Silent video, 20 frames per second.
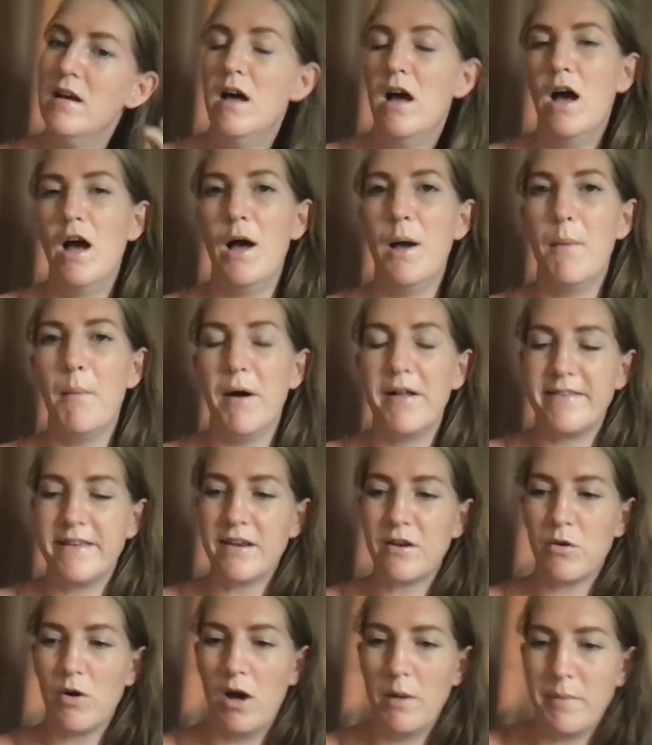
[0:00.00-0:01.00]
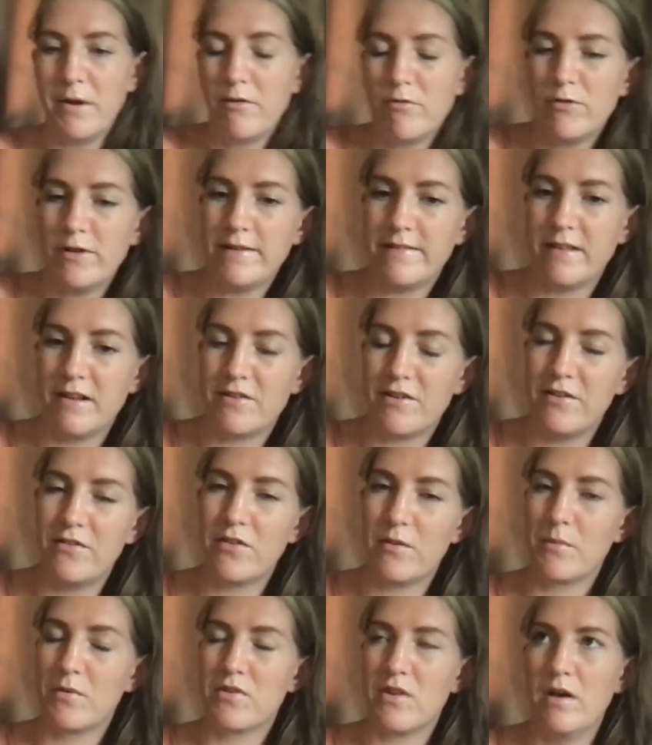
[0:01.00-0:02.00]
I did quite a bit of research into
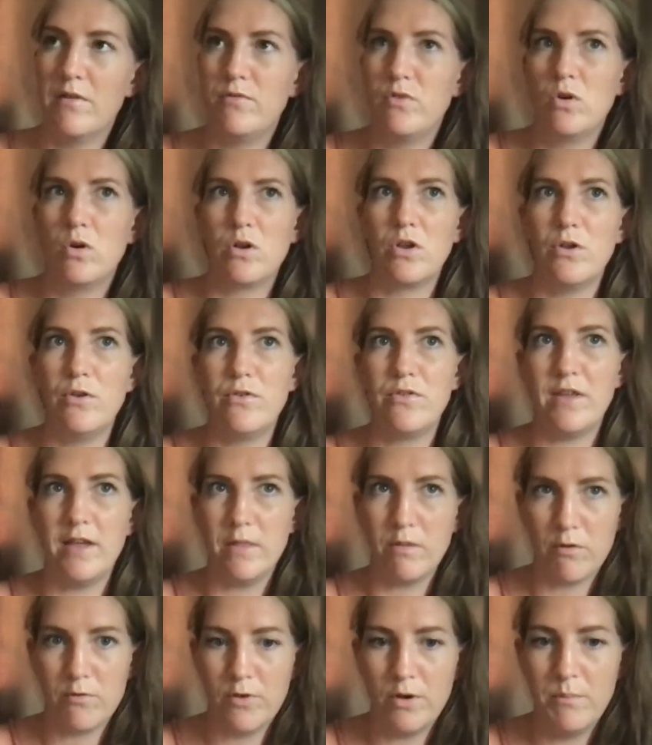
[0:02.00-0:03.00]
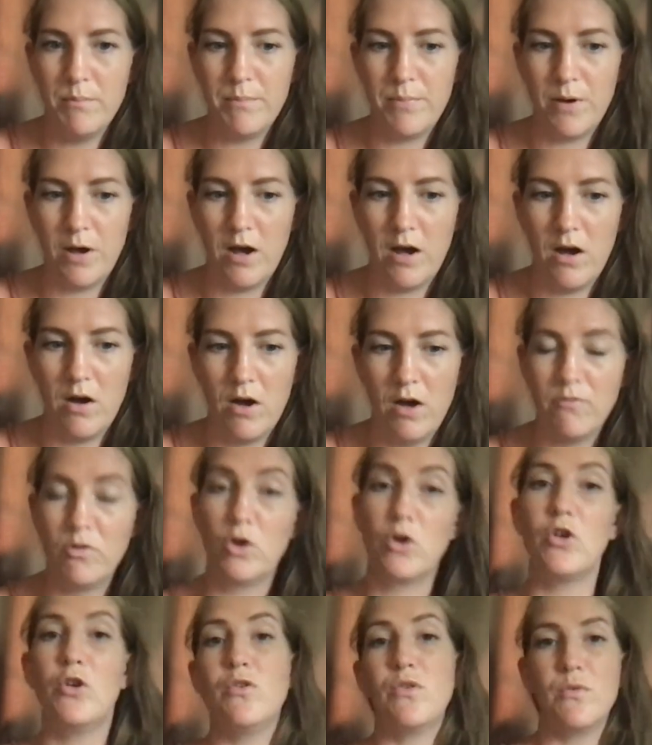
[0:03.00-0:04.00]
them because I've not used either of them, but I've
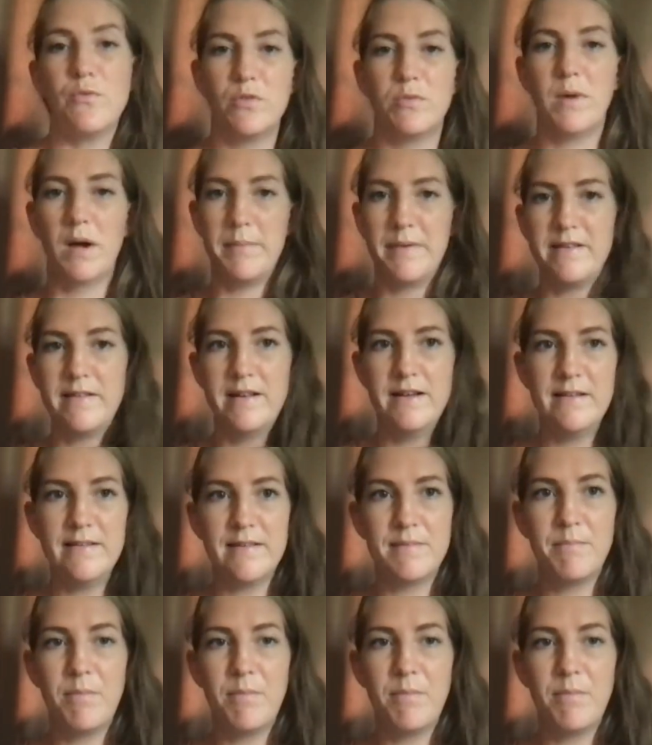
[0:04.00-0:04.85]
not used them for my business,